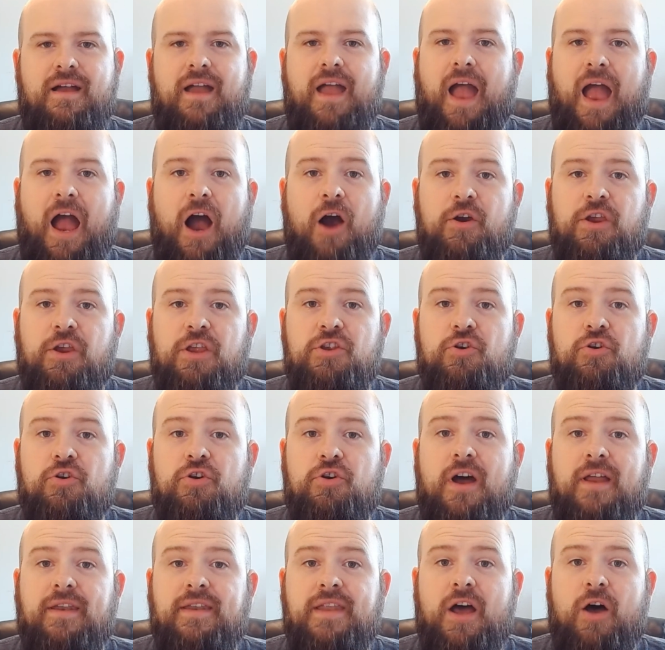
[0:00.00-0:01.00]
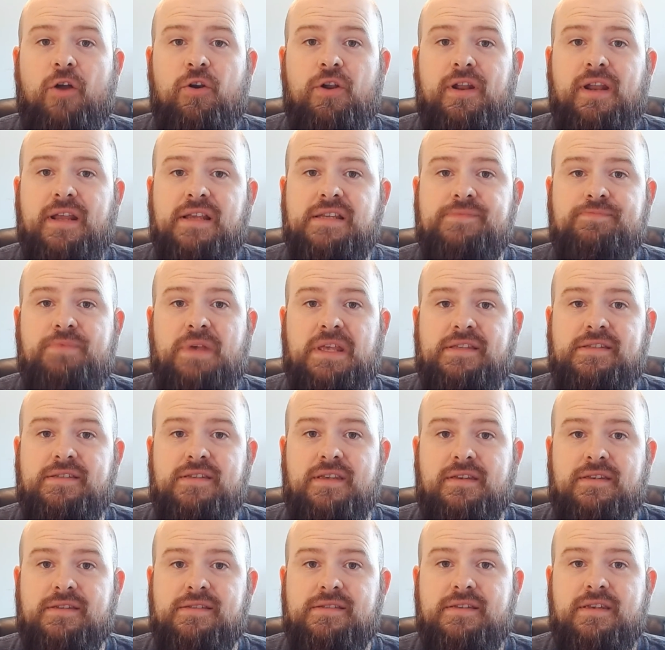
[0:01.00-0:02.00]
How can you cut down on
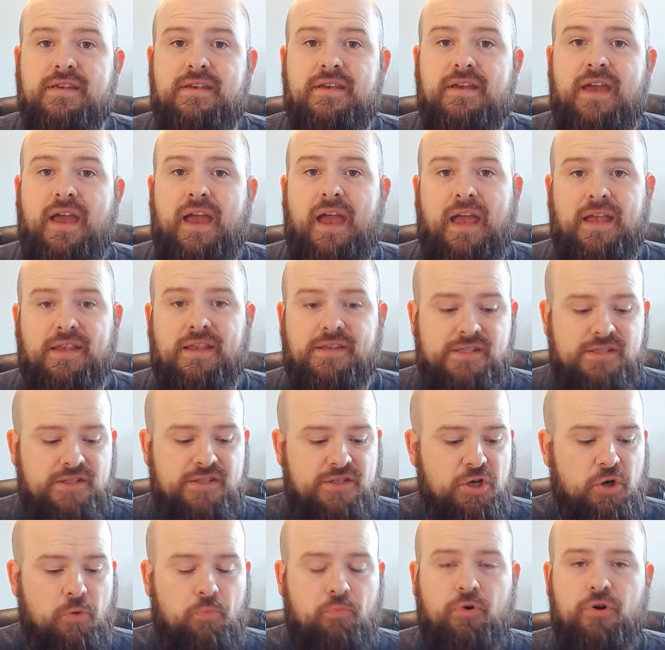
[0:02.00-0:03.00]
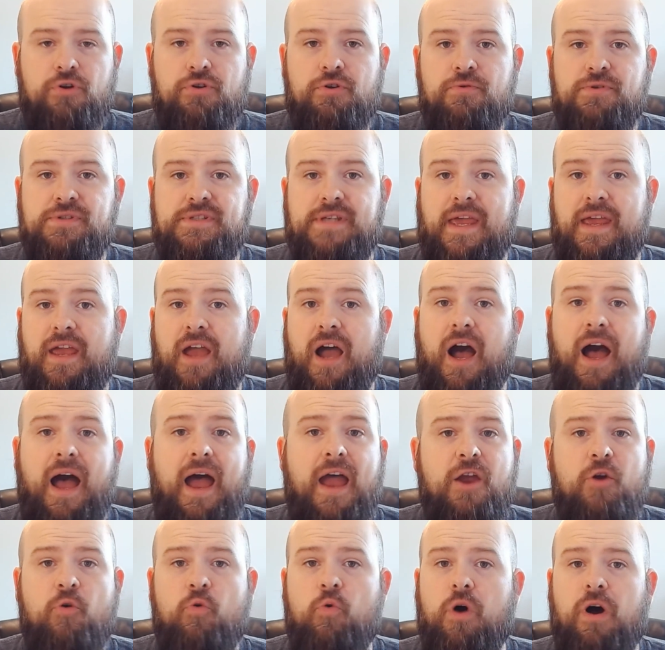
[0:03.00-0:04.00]
expenses and still produce a
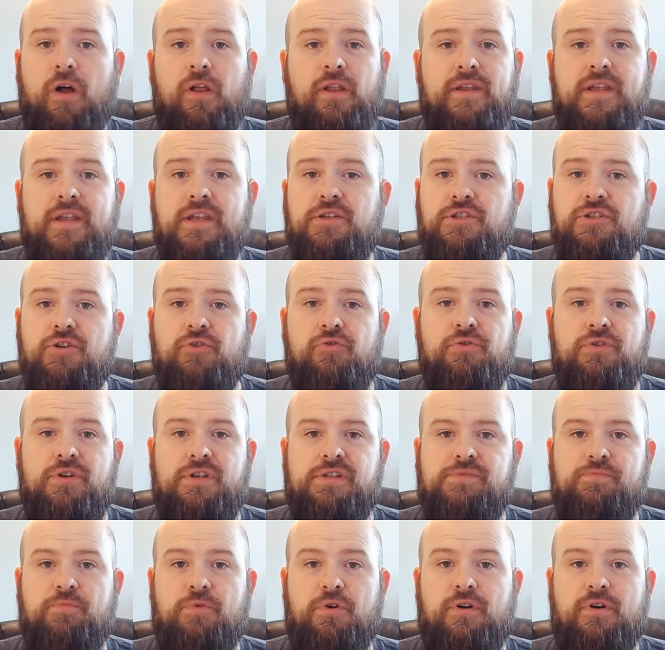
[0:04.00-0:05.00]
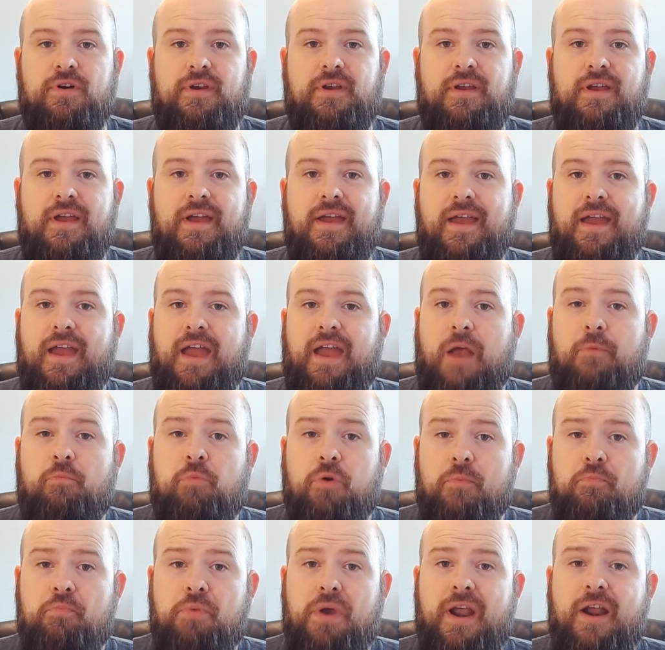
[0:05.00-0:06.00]
high-quality children's book and
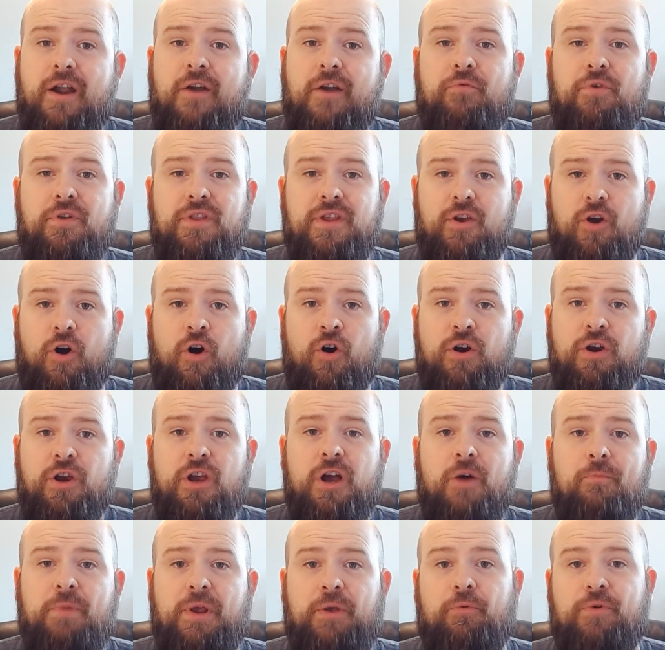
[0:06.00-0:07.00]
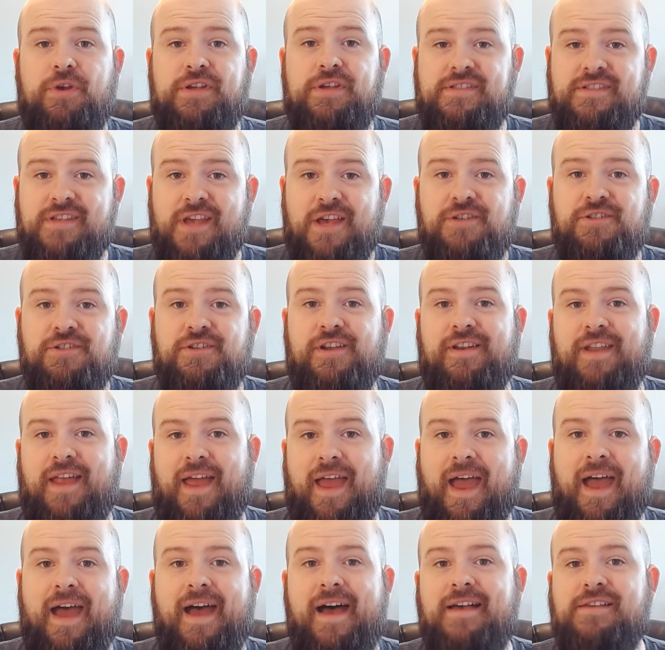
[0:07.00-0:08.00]
prepare for the oncoming recession
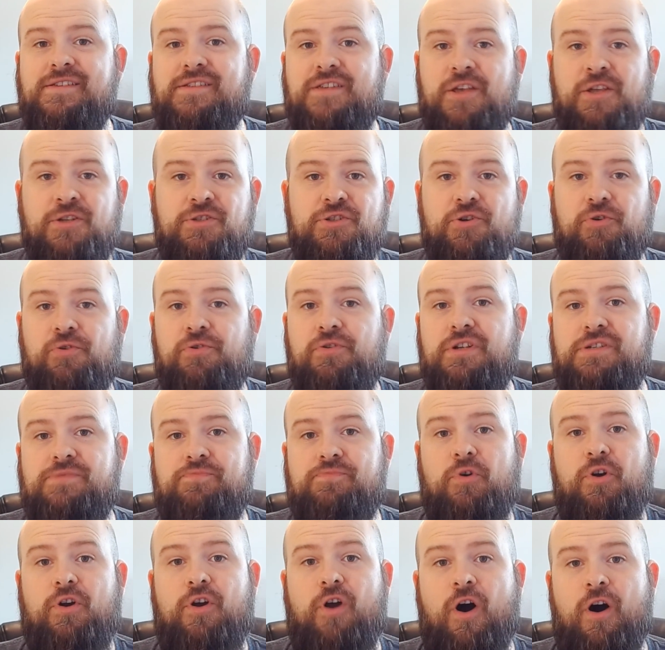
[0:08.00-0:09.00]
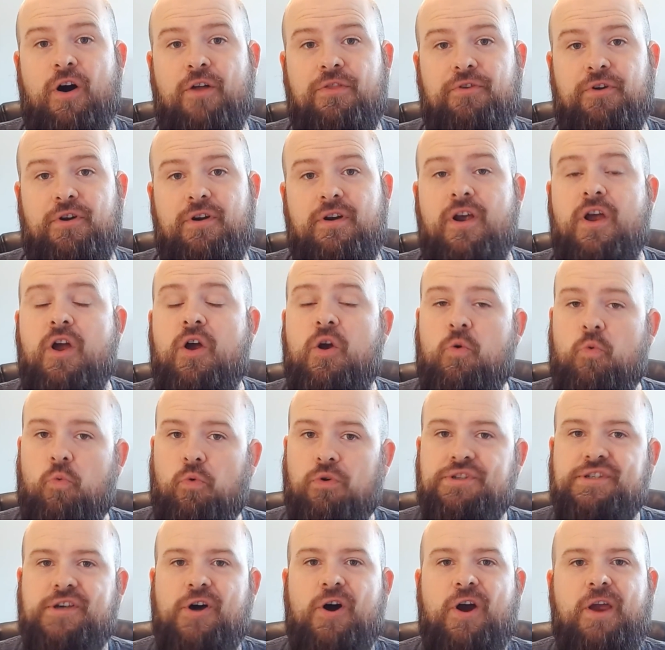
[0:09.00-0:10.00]
as a children's book author? We'll
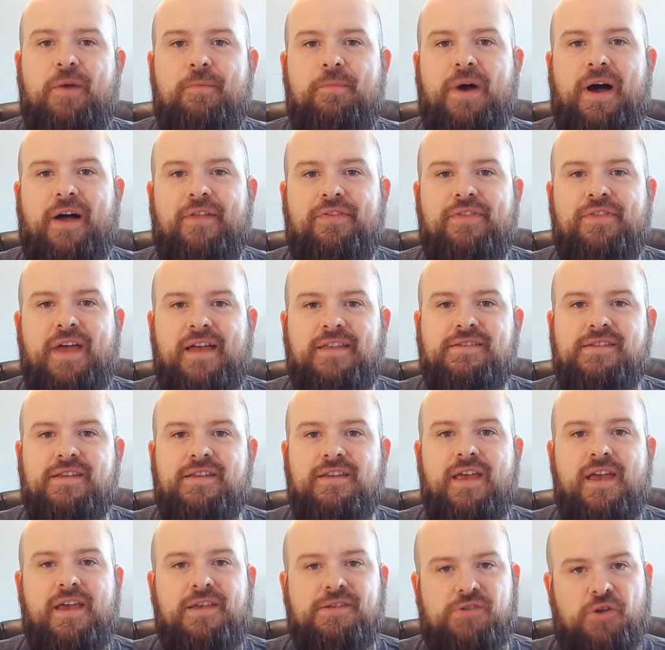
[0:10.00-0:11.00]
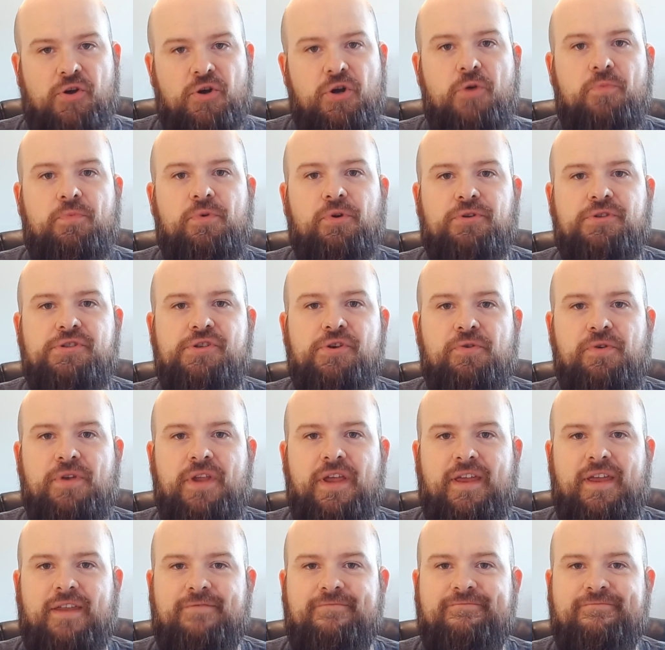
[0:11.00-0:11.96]
talk about that today, so I hope you'll tune in.